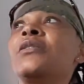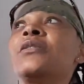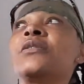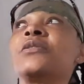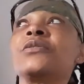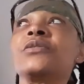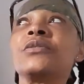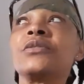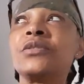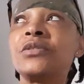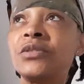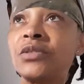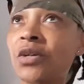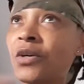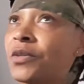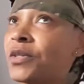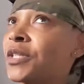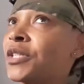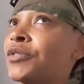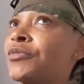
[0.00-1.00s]

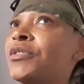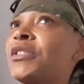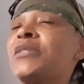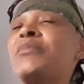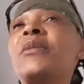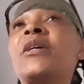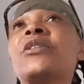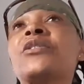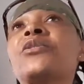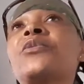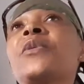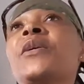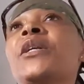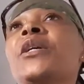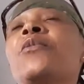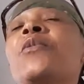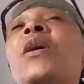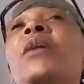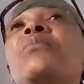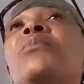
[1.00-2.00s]
No disrespect to
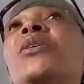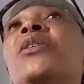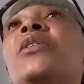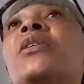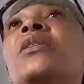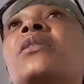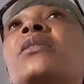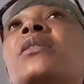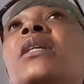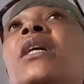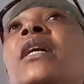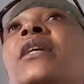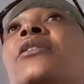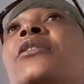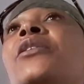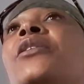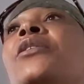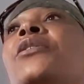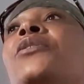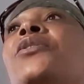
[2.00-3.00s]
anyone, but the
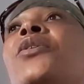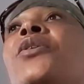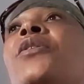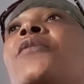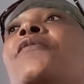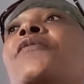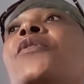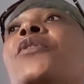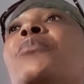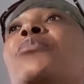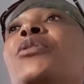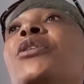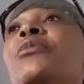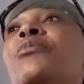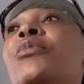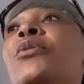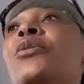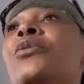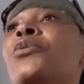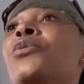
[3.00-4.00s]
standard of the
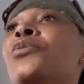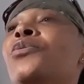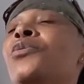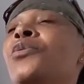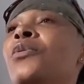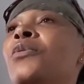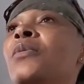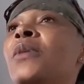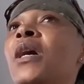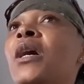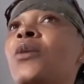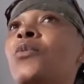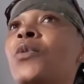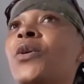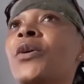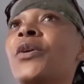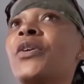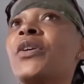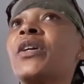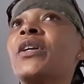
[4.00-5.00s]
people who are
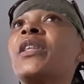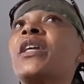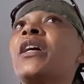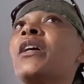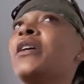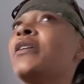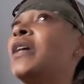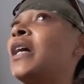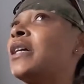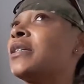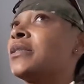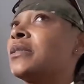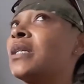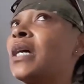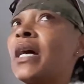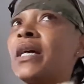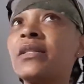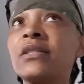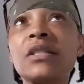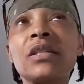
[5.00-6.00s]
working there, as
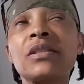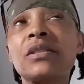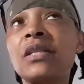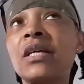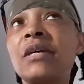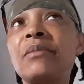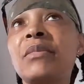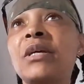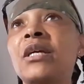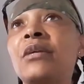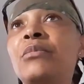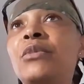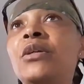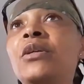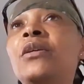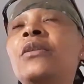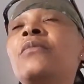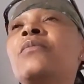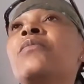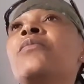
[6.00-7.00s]
nice as they may
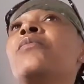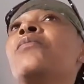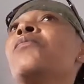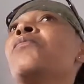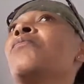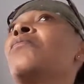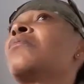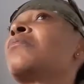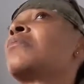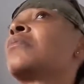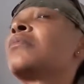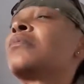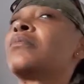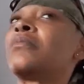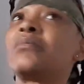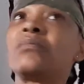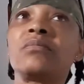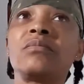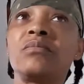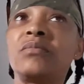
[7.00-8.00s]
be,
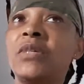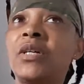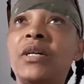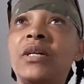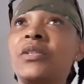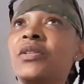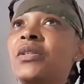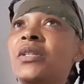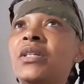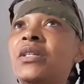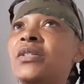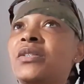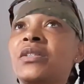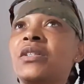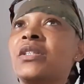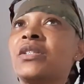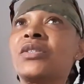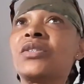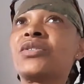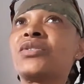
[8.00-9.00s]

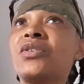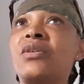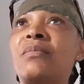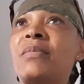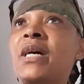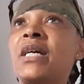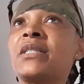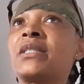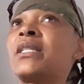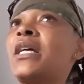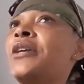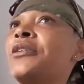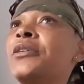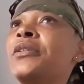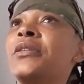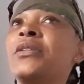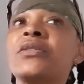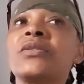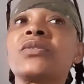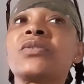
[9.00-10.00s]
this is not my standard.
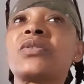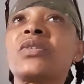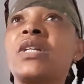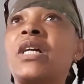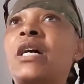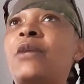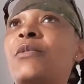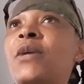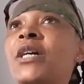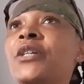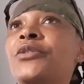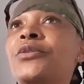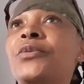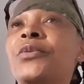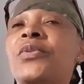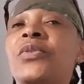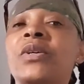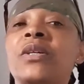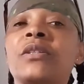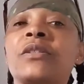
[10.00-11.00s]
This isn't how I do
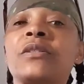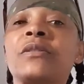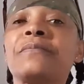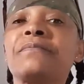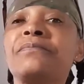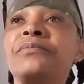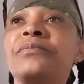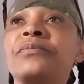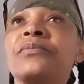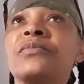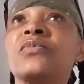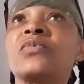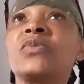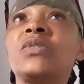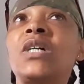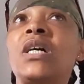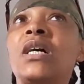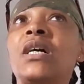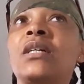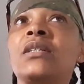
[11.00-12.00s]
things.
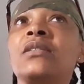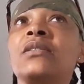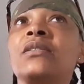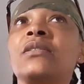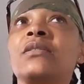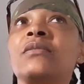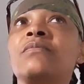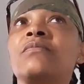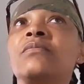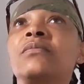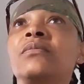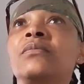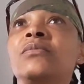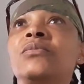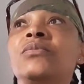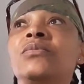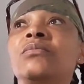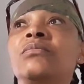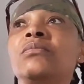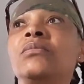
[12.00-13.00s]
And
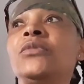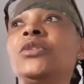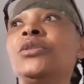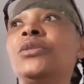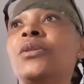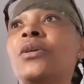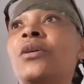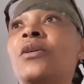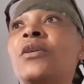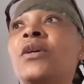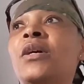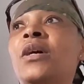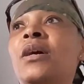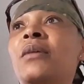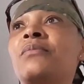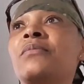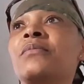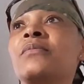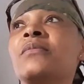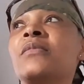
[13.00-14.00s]
you
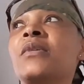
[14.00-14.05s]
know,